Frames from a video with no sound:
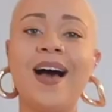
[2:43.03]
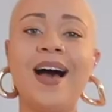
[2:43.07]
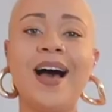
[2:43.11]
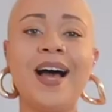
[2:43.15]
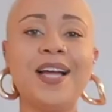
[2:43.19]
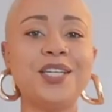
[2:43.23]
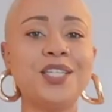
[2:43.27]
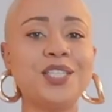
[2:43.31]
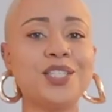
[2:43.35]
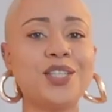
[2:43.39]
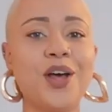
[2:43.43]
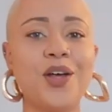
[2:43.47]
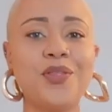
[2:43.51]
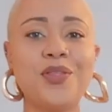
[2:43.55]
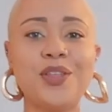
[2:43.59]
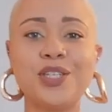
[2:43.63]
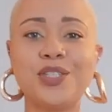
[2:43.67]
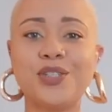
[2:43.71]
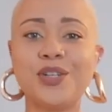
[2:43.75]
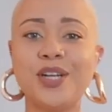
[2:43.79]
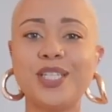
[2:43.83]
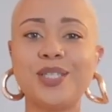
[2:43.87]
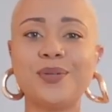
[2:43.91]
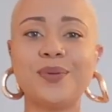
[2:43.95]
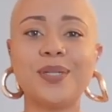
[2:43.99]
I just thought
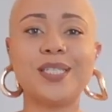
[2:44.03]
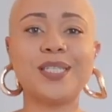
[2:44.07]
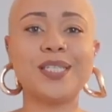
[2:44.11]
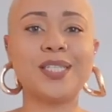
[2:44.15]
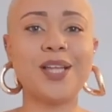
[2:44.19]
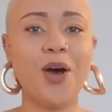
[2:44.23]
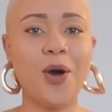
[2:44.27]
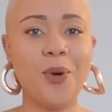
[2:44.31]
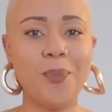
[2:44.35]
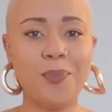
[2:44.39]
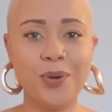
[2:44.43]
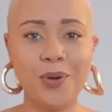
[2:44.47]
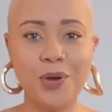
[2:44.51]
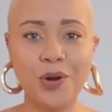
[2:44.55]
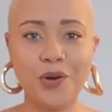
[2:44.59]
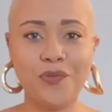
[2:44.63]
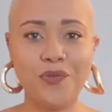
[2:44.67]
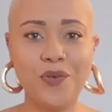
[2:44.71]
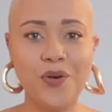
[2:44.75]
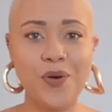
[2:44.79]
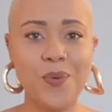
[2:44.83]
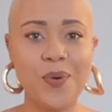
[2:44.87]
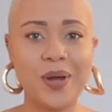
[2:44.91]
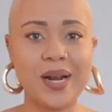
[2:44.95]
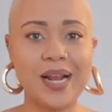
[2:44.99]
this dress was so
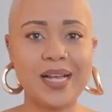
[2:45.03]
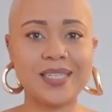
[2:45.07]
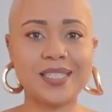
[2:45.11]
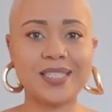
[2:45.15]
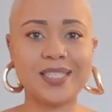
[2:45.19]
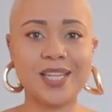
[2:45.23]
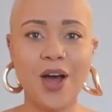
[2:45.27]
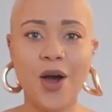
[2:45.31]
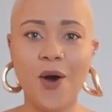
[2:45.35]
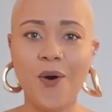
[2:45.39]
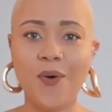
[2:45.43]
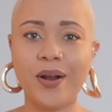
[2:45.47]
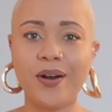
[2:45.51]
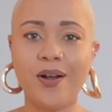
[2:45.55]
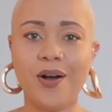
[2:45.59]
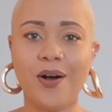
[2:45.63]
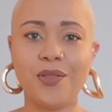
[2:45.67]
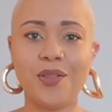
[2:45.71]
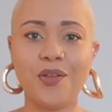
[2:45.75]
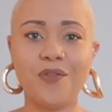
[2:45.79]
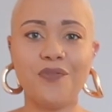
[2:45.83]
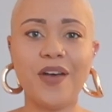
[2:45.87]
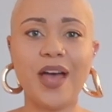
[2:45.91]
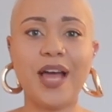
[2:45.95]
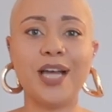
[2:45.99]
beautiful when I saw it
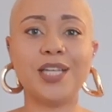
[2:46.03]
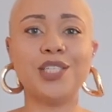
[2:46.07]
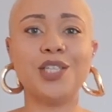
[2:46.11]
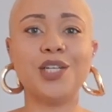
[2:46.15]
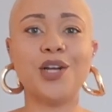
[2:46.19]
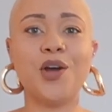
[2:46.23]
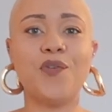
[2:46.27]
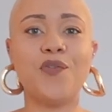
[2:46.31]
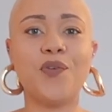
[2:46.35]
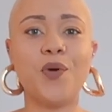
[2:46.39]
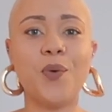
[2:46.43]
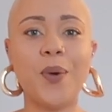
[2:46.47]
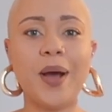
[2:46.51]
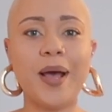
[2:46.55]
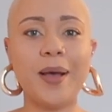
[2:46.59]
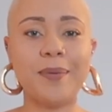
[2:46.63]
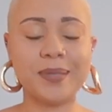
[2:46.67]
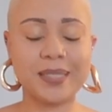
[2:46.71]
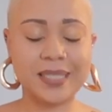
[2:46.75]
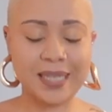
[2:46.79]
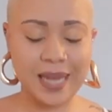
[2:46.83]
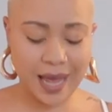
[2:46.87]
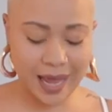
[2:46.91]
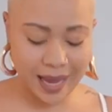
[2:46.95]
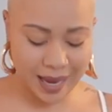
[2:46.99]
on the Fashion Nova
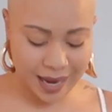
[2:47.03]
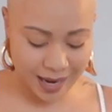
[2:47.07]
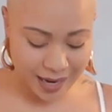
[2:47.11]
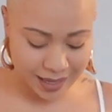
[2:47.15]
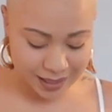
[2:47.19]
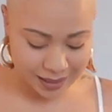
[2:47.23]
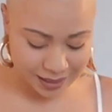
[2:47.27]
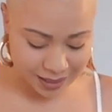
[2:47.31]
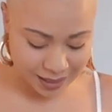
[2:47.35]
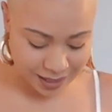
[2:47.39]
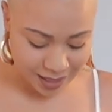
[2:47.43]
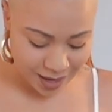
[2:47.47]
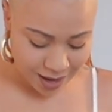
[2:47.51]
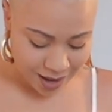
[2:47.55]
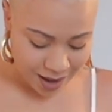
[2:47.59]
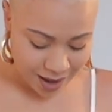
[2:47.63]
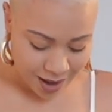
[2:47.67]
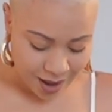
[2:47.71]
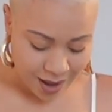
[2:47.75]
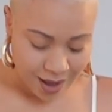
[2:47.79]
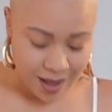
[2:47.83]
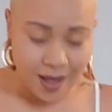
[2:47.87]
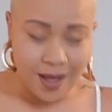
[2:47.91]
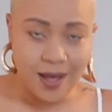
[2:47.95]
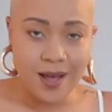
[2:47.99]
website.
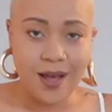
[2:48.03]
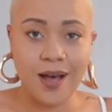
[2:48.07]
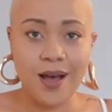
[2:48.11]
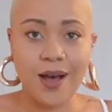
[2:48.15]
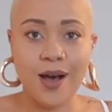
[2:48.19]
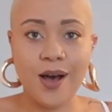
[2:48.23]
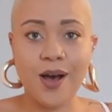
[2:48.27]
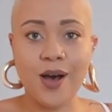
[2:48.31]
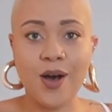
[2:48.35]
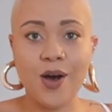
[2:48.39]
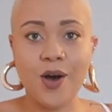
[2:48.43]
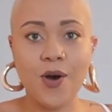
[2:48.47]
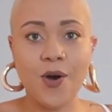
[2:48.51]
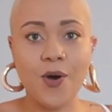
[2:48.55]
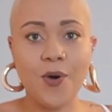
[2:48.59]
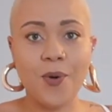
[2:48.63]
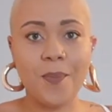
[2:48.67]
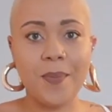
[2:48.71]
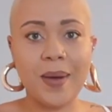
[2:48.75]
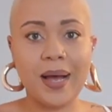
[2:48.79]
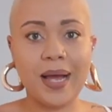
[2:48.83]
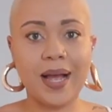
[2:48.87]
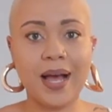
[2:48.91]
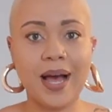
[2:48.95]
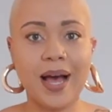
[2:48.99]
Oh
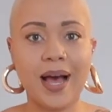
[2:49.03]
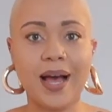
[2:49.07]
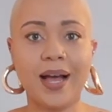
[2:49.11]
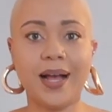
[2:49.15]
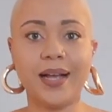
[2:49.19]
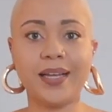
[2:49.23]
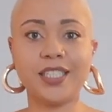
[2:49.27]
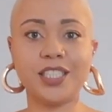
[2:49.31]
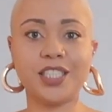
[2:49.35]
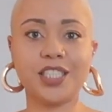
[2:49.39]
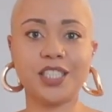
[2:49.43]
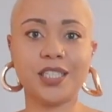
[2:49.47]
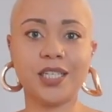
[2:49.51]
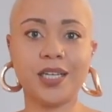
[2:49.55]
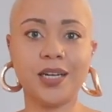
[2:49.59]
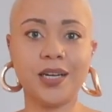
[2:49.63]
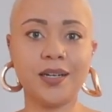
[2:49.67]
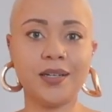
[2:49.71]
my gosh.